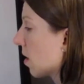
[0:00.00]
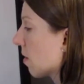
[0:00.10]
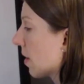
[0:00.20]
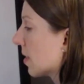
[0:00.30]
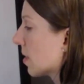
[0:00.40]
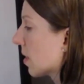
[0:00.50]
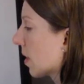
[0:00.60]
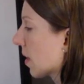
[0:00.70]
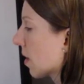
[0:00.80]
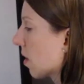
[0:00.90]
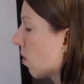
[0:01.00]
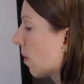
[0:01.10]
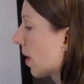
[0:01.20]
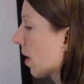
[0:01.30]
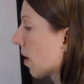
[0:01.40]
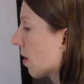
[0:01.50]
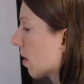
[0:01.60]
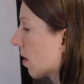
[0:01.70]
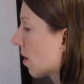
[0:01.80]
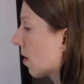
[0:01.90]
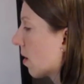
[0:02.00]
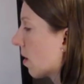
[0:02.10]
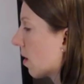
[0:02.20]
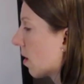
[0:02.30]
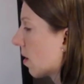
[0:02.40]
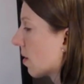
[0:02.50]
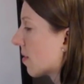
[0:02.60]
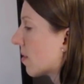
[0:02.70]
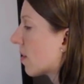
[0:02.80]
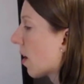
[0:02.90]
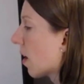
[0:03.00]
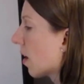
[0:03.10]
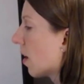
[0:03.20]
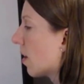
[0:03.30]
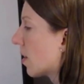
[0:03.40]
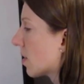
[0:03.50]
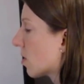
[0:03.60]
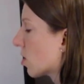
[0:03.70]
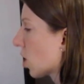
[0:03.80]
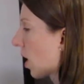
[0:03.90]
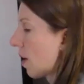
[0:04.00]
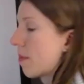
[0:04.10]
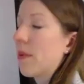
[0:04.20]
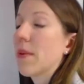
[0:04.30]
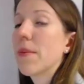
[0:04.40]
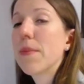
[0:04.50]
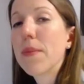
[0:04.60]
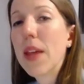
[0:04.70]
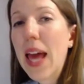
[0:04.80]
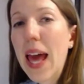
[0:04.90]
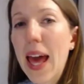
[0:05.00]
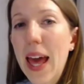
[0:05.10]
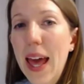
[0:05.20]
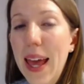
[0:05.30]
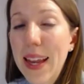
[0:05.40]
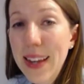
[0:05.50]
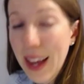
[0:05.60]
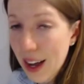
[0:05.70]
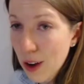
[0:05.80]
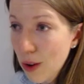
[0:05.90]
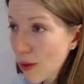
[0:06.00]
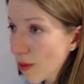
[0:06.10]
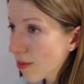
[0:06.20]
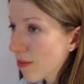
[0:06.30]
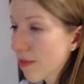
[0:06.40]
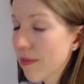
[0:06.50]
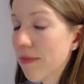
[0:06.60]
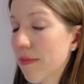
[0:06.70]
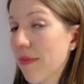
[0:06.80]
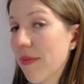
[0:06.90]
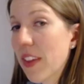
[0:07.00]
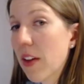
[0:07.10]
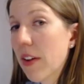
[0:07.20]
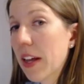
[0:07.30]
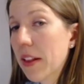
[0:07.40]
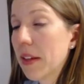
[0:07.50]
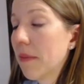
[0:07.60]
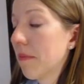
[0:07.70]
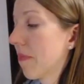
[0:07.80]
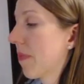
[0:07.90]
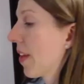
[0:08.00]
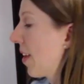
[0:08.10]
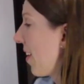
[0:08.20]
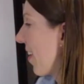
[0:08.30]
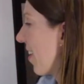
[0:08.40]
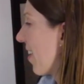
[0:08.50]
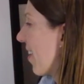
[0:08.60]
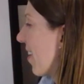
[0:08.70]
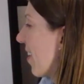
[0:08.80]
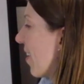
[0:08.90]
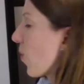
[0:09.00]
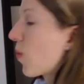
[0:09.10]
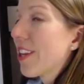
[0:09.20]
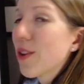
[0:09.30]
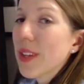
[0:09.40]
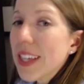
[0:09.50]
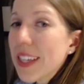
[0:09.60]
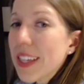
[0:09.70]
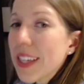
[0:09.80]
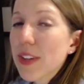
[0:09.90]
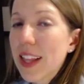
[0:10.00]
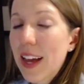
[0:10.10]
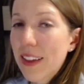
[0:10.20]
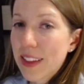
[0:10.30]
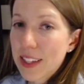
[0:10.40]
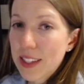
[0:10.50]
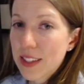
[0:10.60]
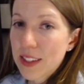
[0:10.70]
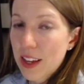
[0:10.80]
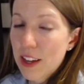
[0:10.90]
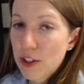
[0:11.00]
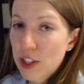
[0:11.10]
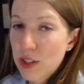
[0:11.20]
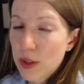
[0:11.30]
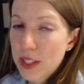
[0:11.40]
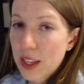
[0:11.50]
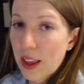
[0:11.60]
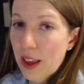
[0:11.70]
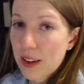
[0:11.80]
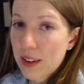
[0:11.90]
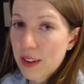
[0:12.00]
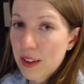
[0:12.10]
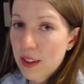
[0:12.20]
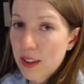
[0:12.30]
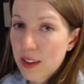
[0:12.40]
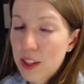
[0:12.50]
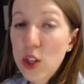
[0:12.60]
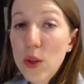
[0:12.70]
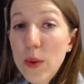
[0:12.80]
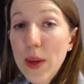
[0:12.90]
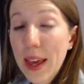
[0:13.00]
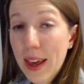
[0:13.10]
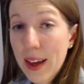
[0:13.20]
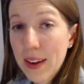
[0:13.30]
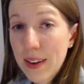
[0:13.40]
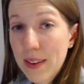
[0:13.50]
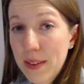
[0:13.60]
Your insulin can go away. It's done its job. And now, theoretically, when you need to rely on this energy source again, you can.